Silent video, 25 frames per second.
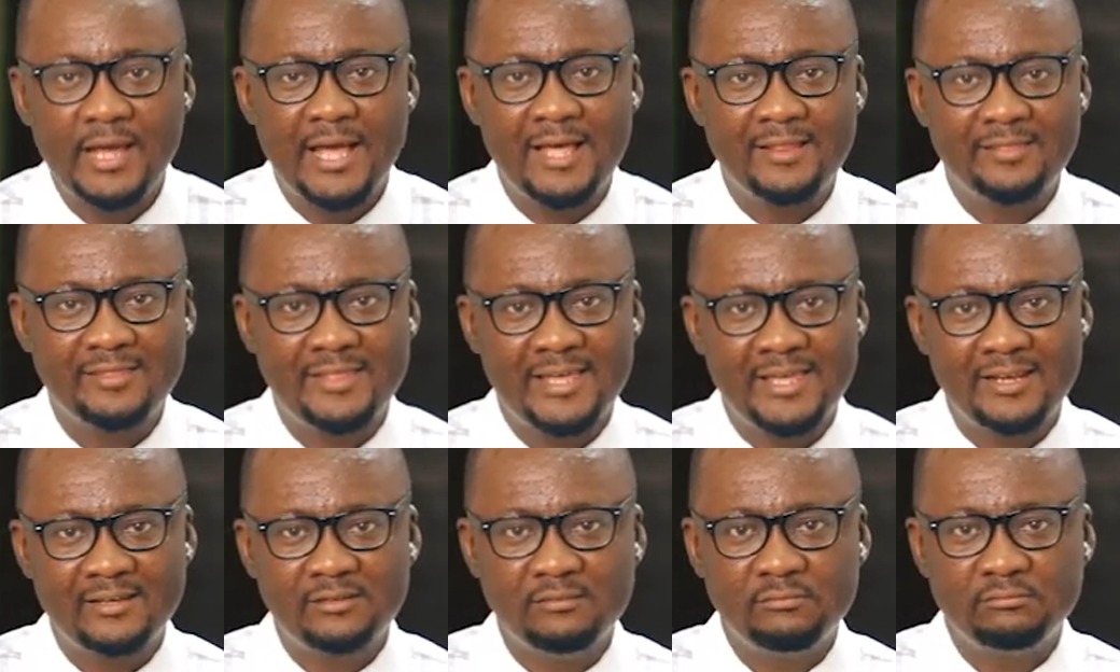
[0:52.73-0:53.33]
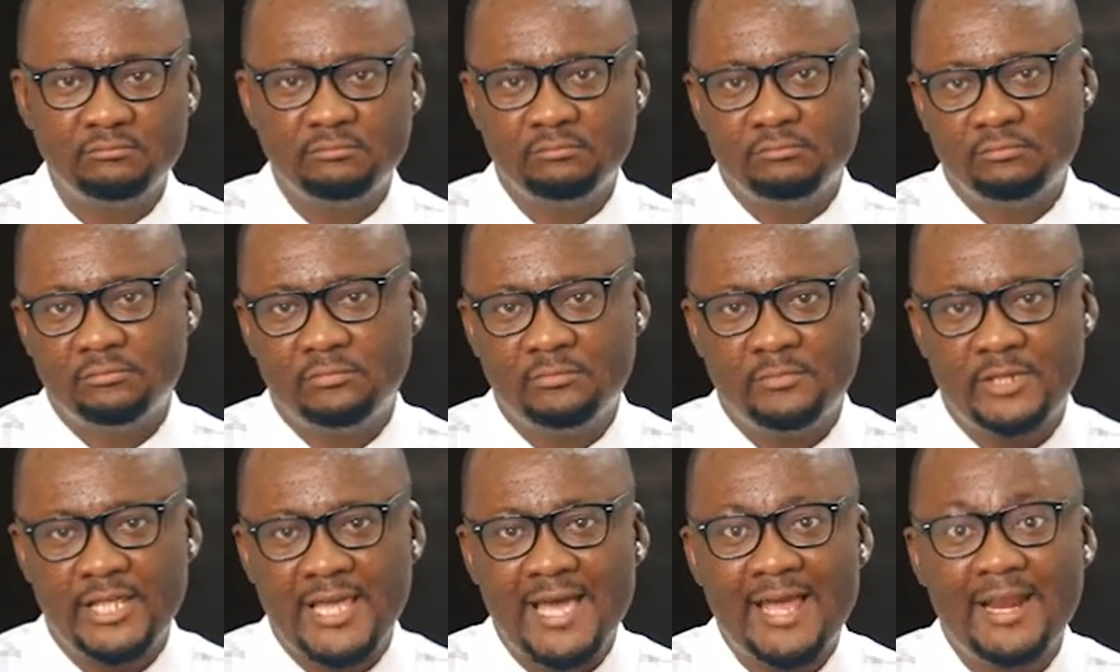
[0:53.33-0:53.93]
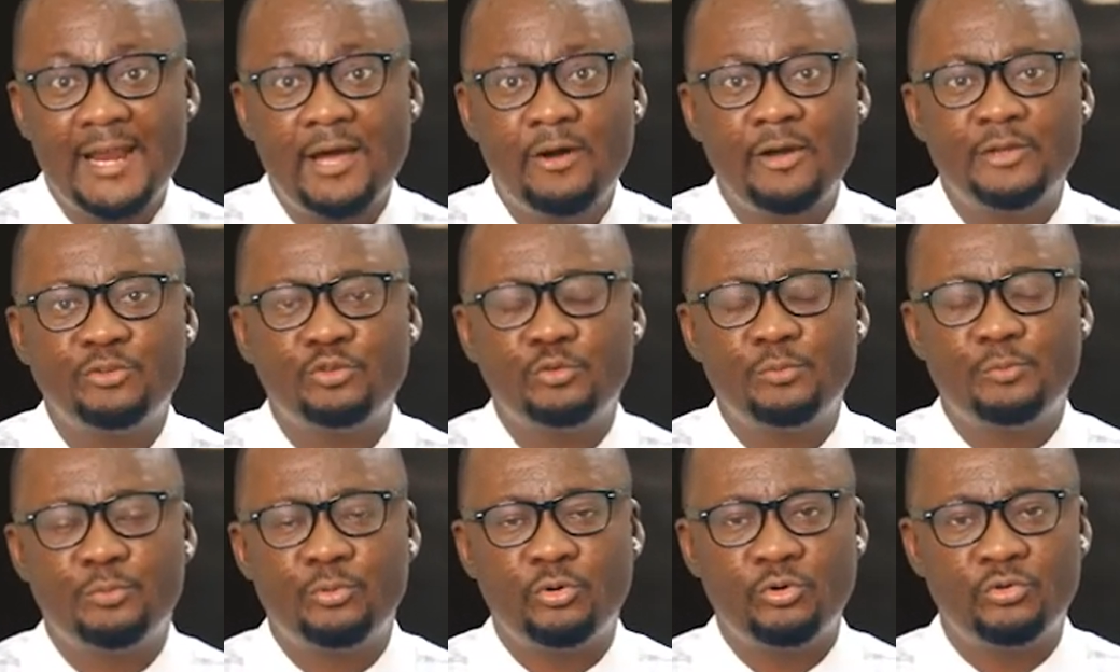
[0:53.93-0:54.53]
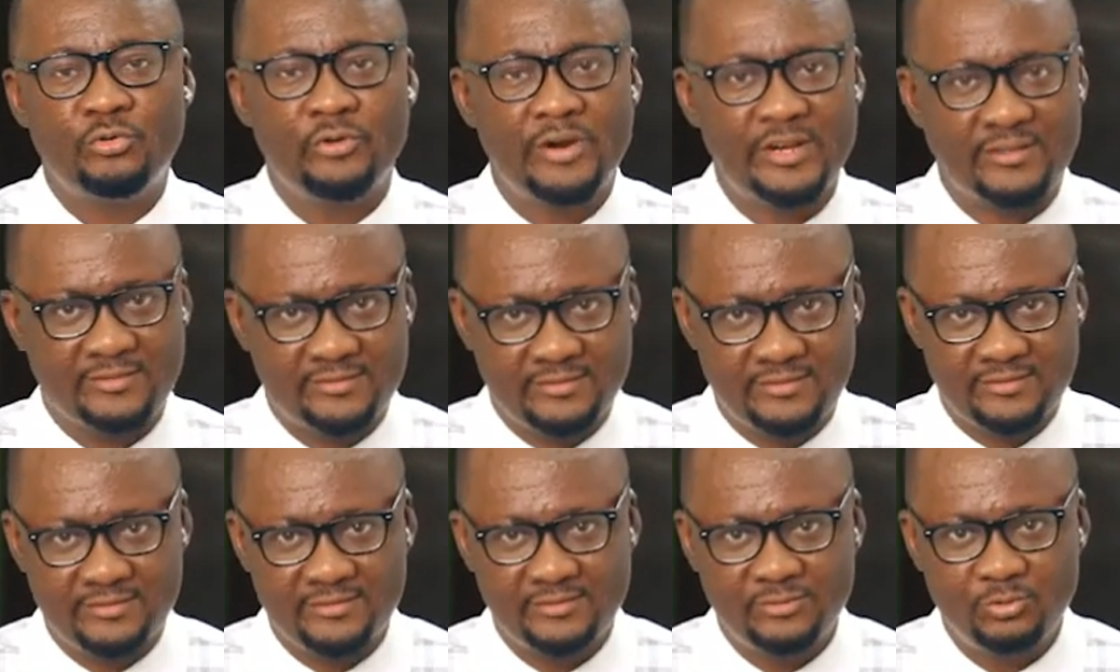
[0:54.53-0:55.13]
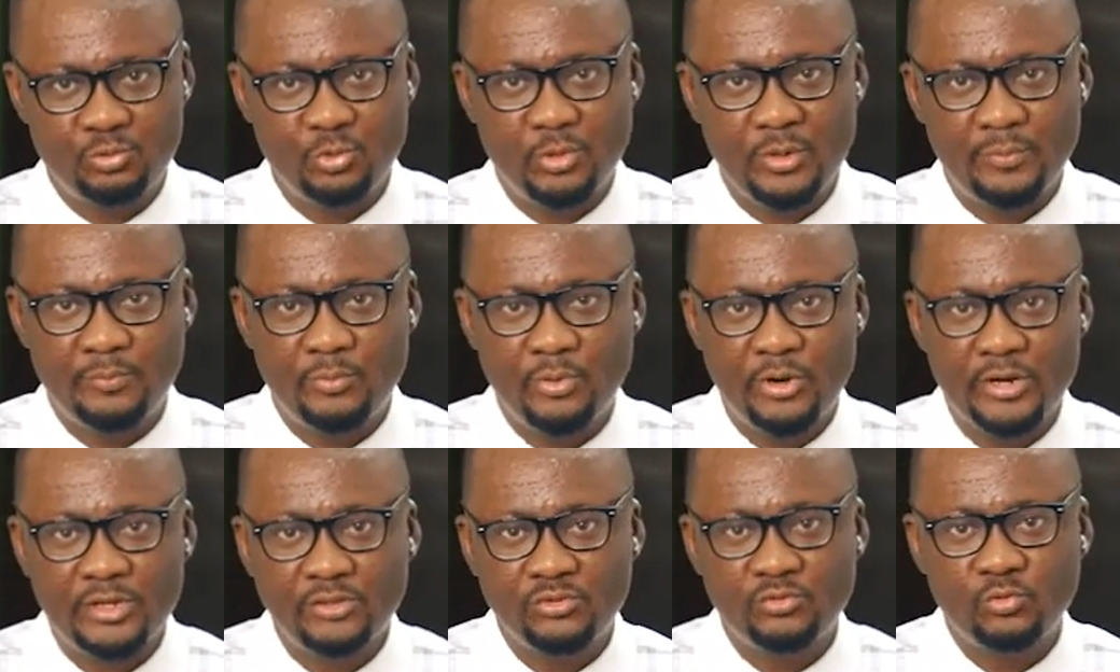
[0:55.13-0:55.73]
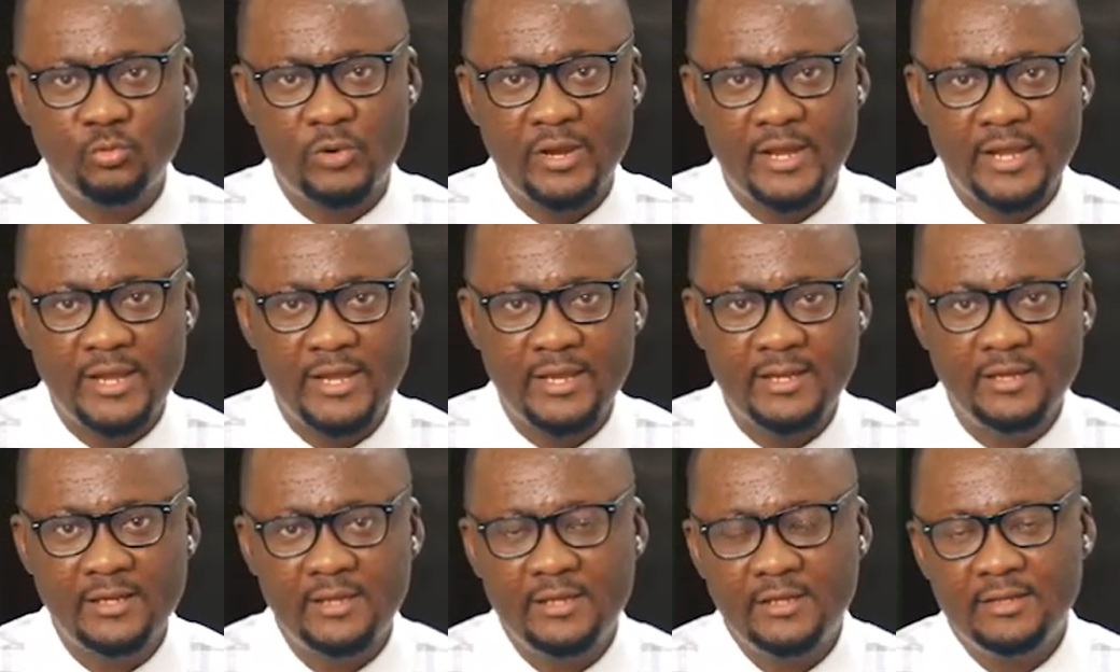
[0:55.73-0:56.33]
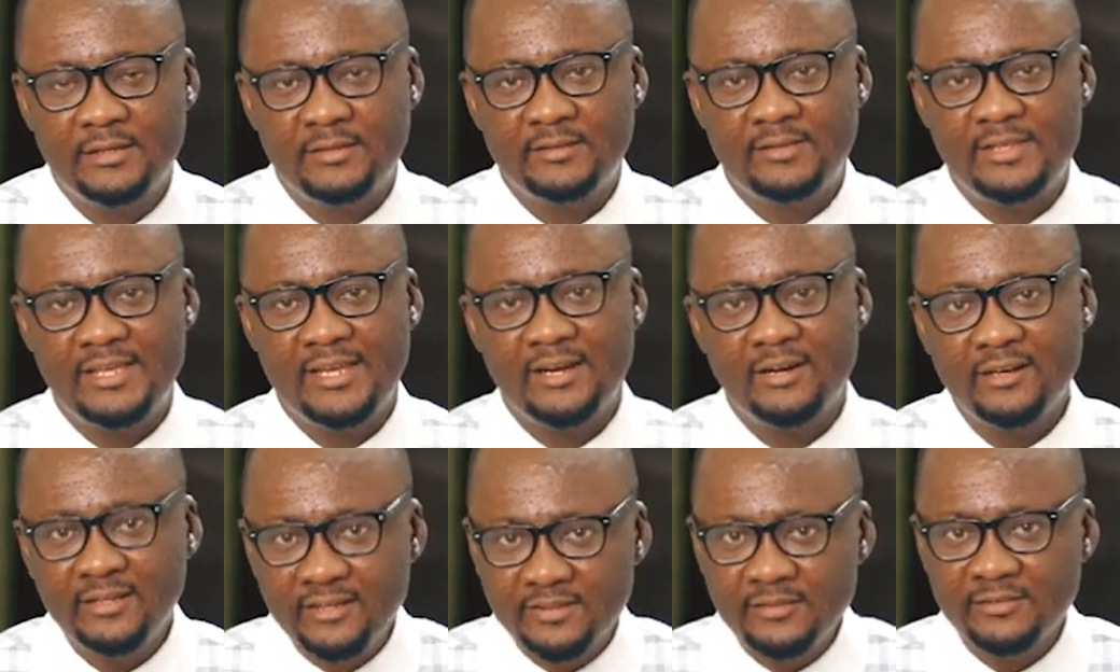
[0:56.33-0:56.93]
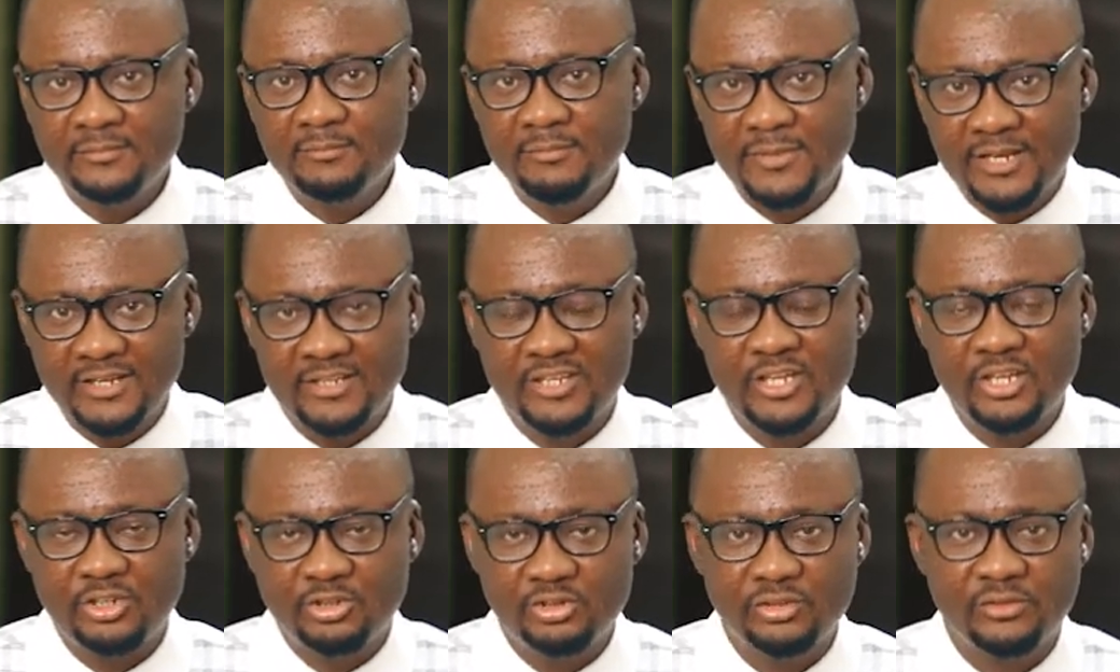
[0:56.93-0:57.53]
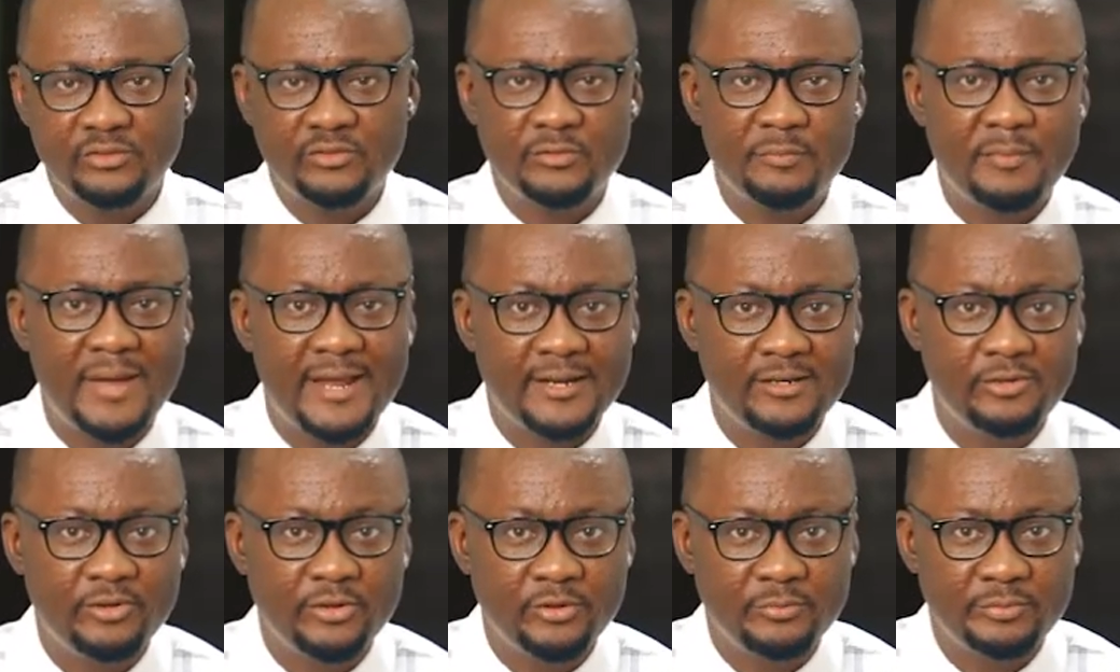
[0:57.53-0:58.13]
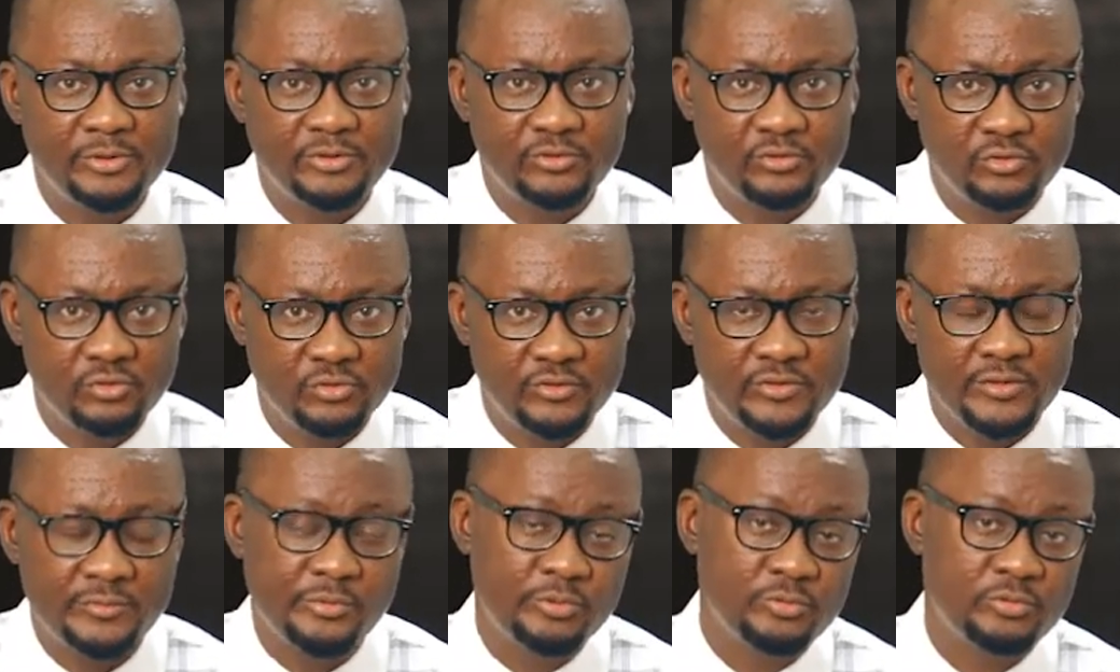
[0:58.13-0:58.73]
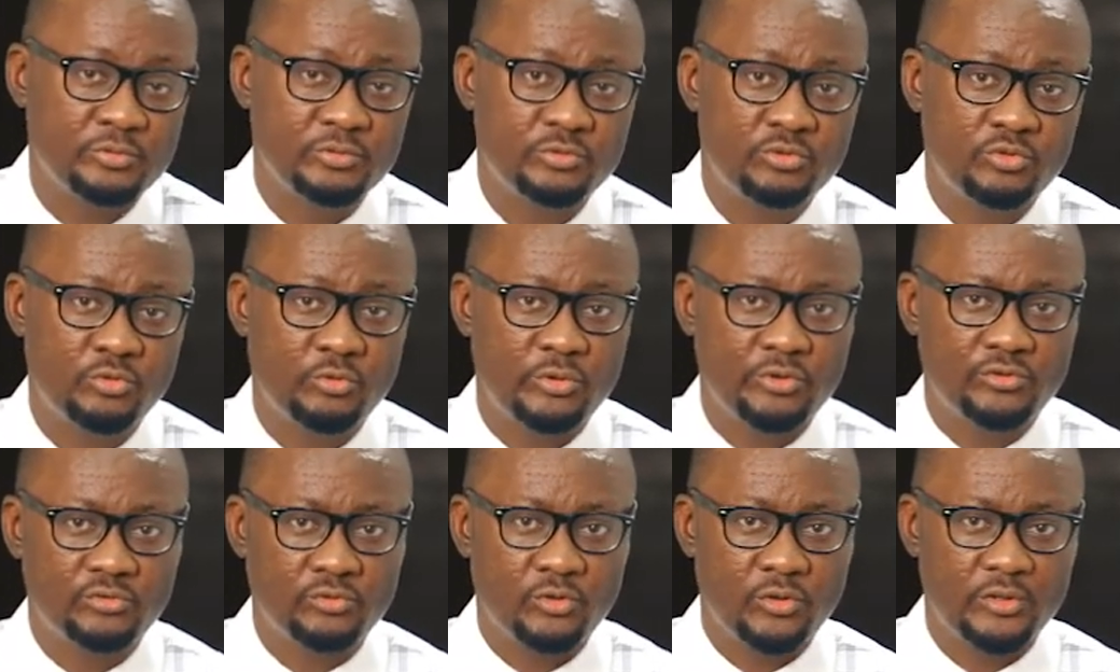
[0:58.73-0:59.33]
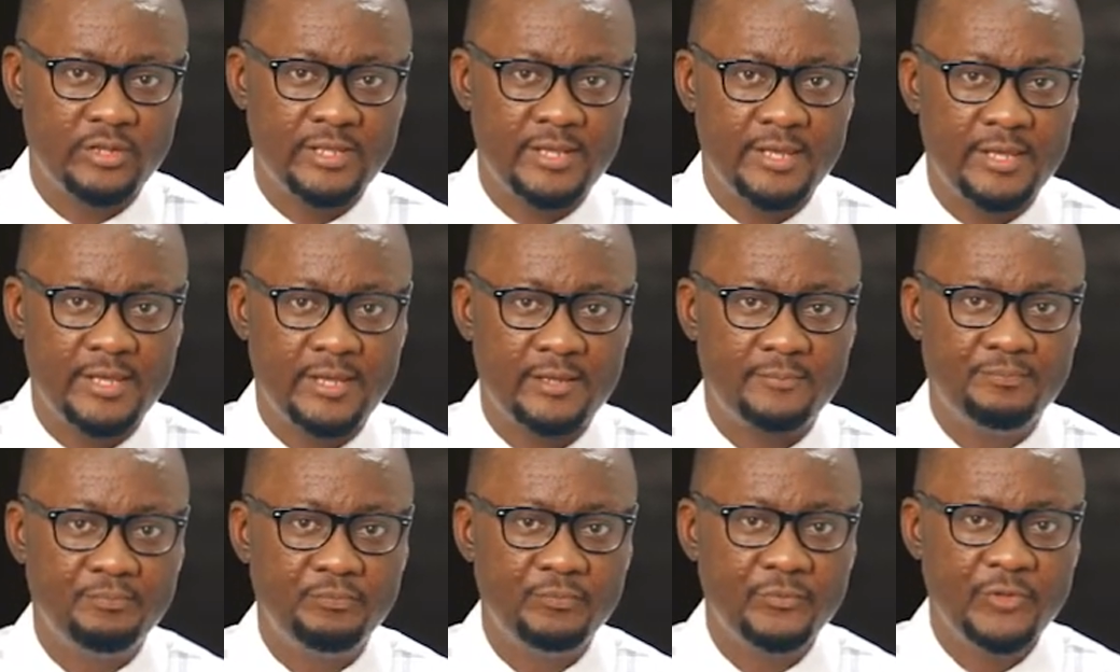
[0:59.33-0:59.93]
and then they allow it to progress to a point where the early medications might not be suitable to restore the hair.